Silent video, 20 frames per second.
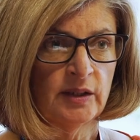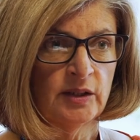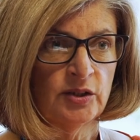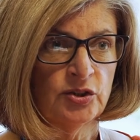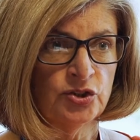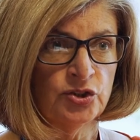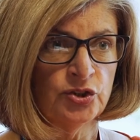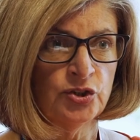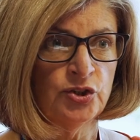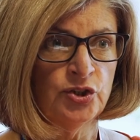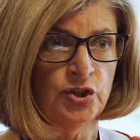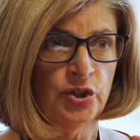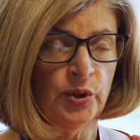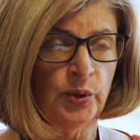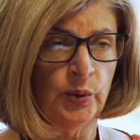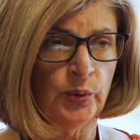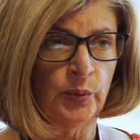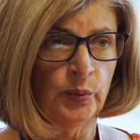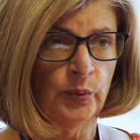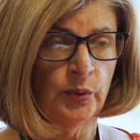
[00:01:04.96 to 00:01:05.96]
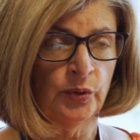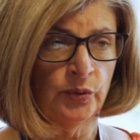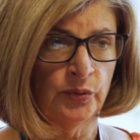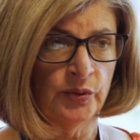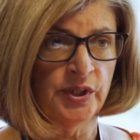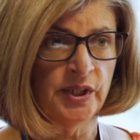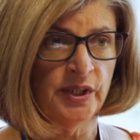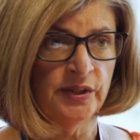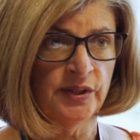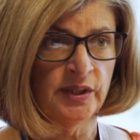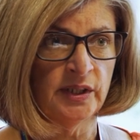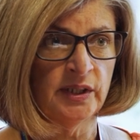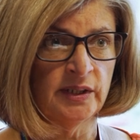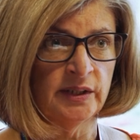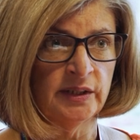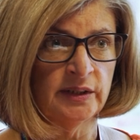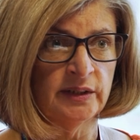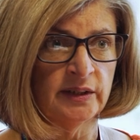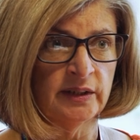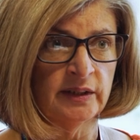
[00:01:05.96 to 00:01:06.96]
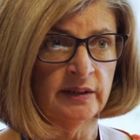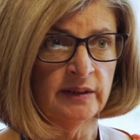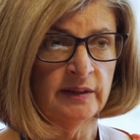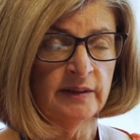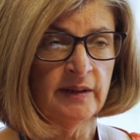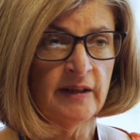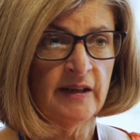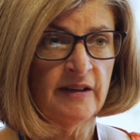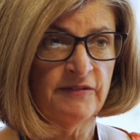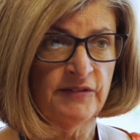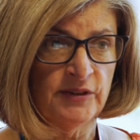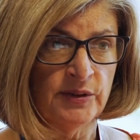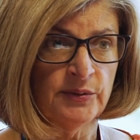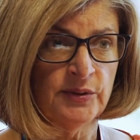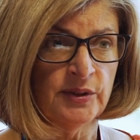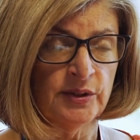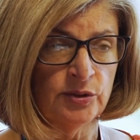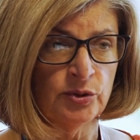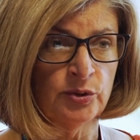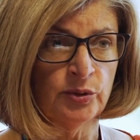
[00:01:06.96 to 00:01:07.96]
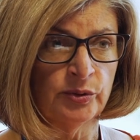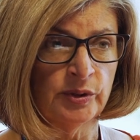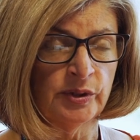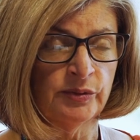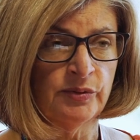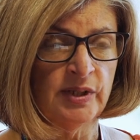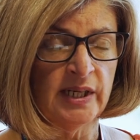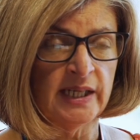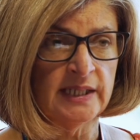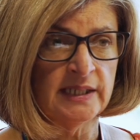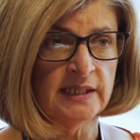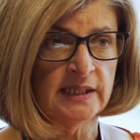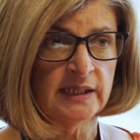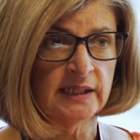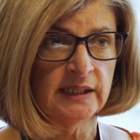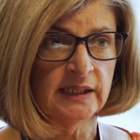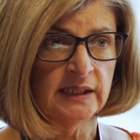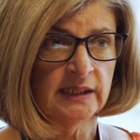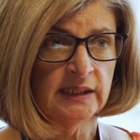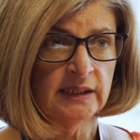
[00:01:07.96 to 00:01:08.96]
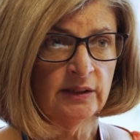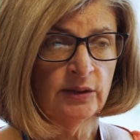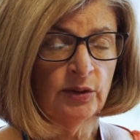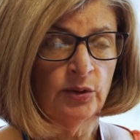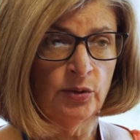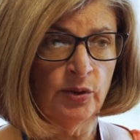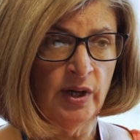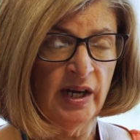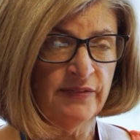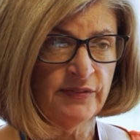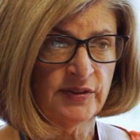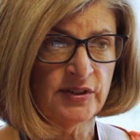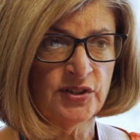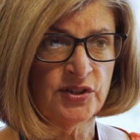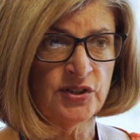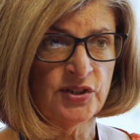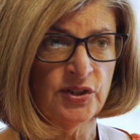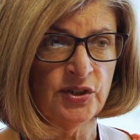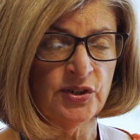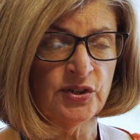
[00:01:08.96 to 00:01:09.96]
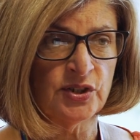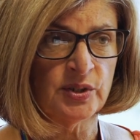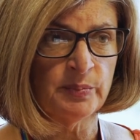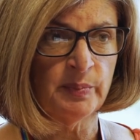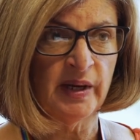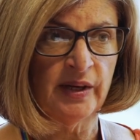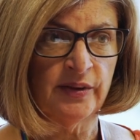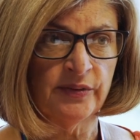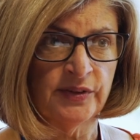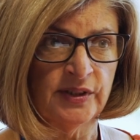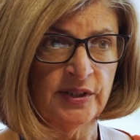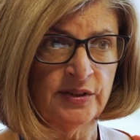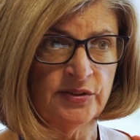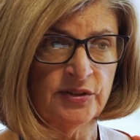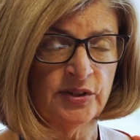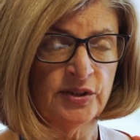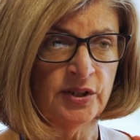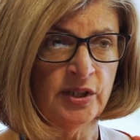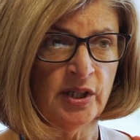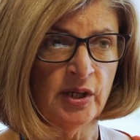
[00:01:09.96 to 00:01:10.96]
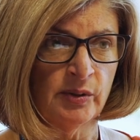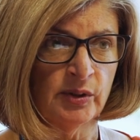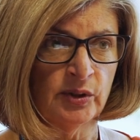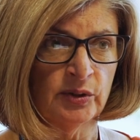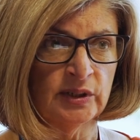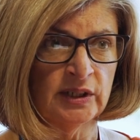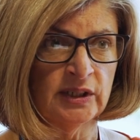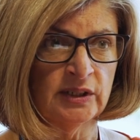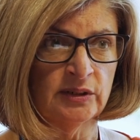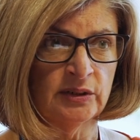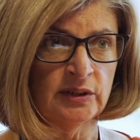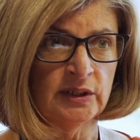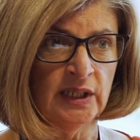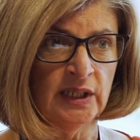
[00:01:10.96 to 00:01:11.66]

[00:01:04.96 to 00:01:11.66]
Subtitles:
Should you or another learner feel that you're at risk or have concerns about things that are going on in your